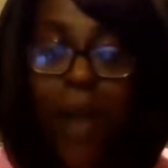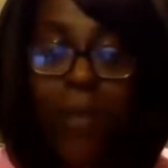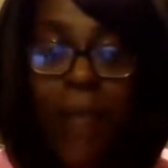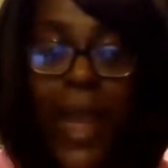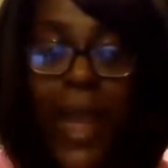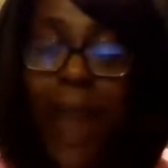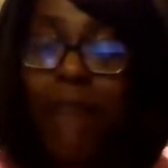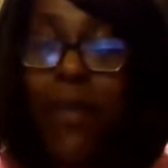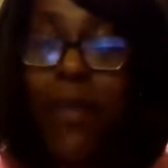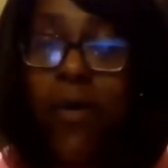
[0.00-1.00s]
my
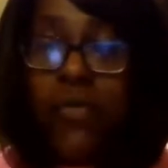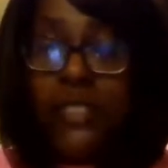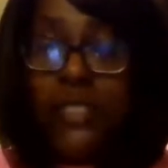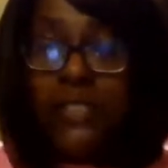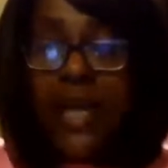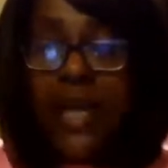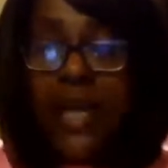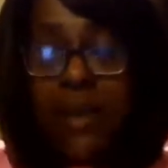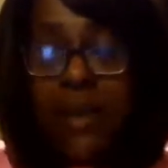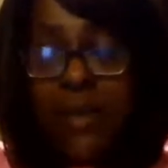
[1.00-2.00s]
afro was like
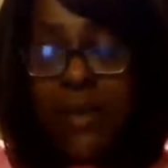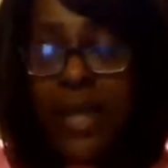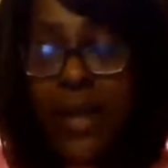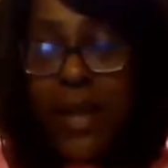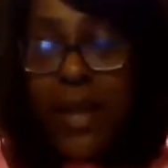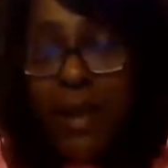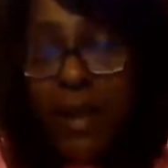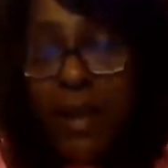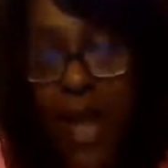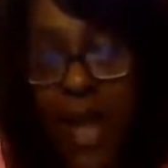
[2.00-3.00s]

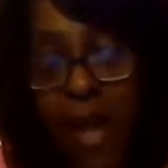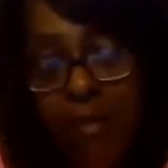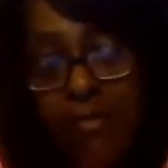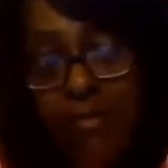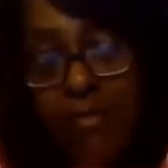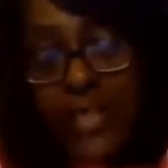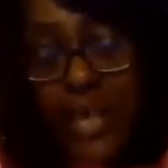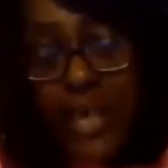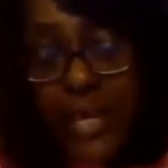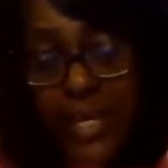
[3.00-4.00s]
out,
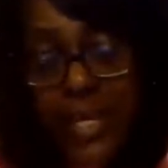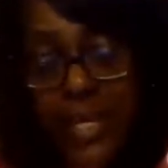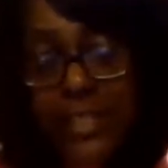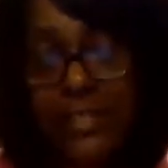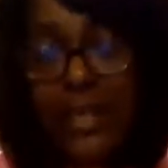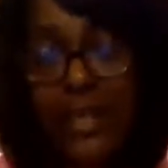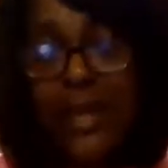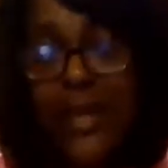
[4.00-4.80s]
and it's like